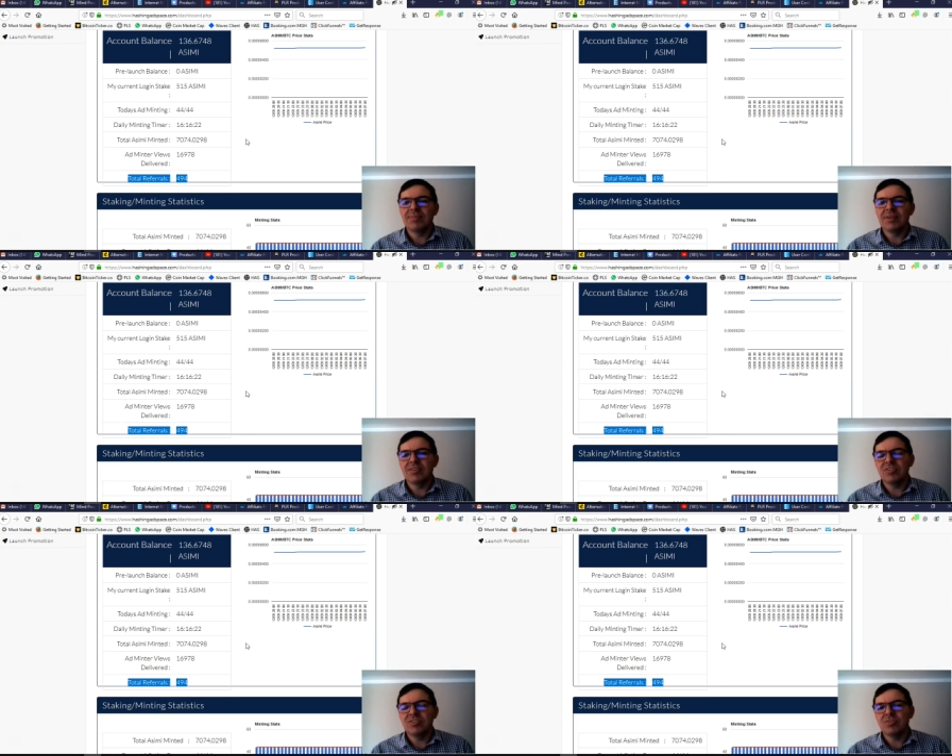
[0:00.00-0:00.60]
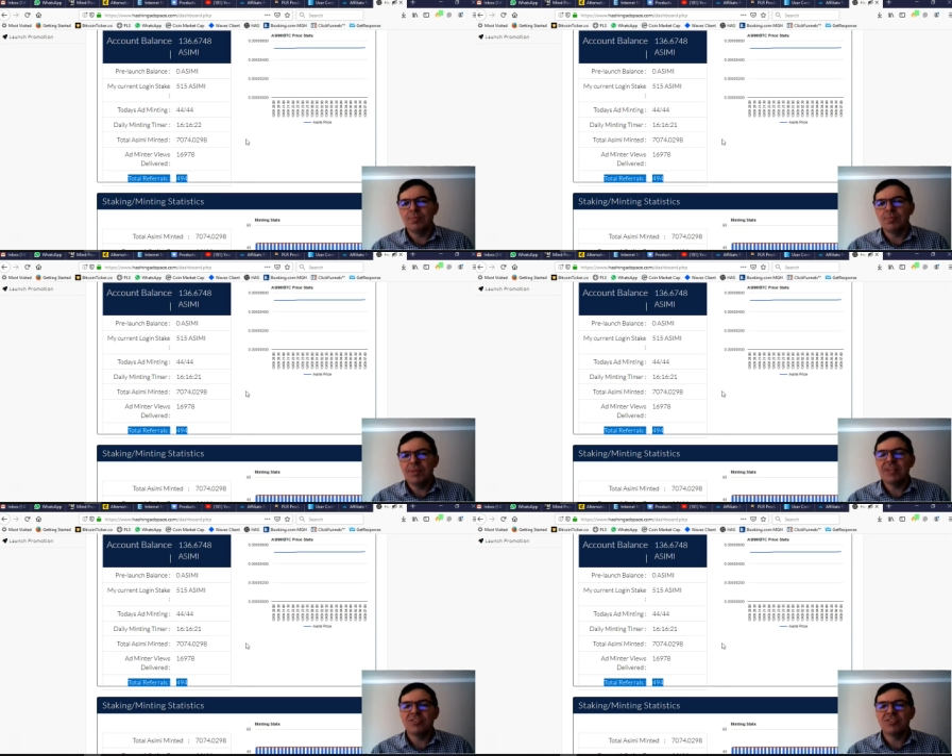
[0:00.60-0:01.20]
uh
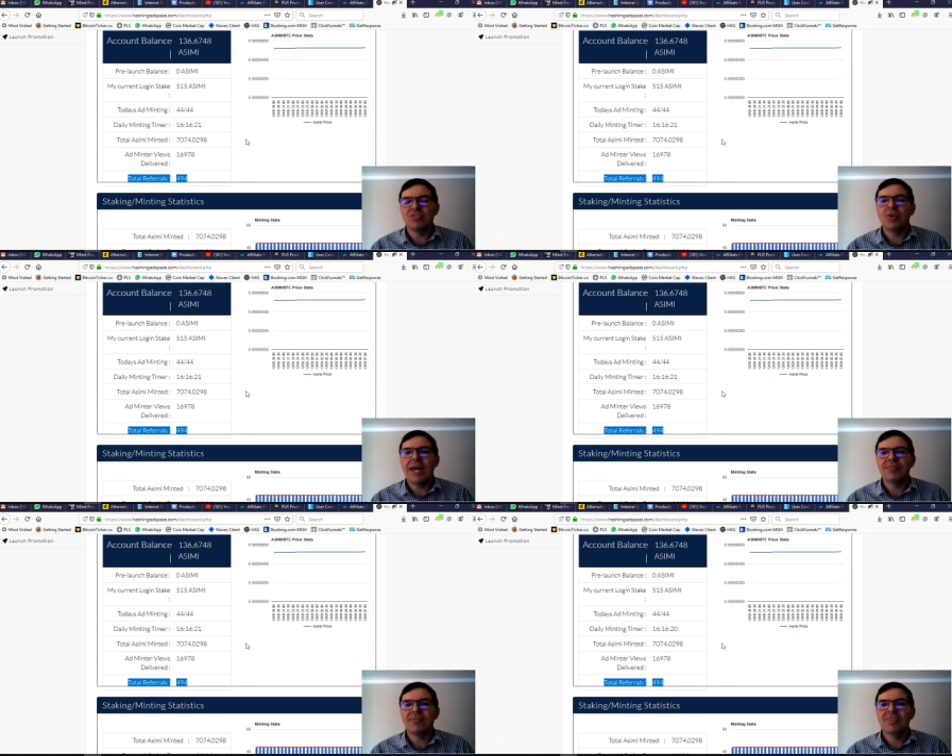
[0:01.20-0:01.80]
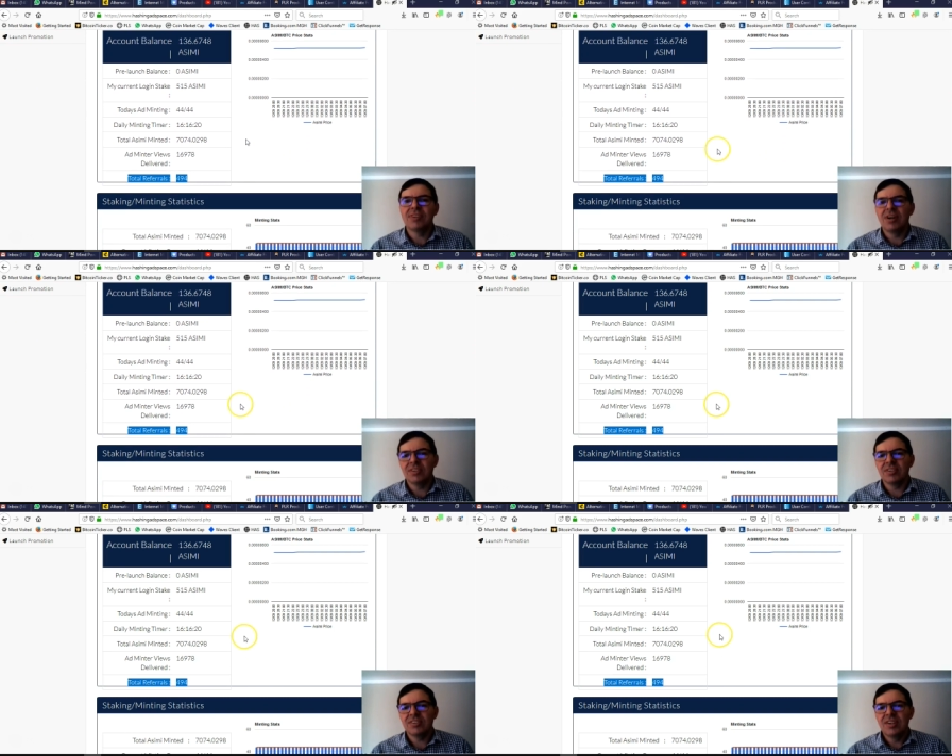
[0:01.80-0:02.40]
place to
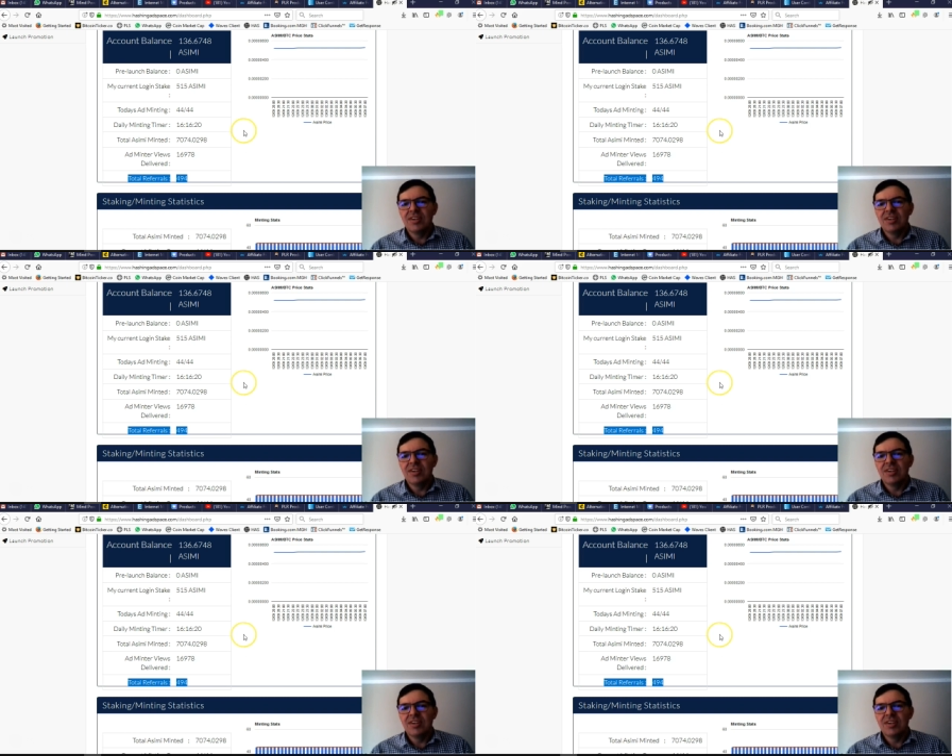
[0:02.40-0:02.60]
advertise.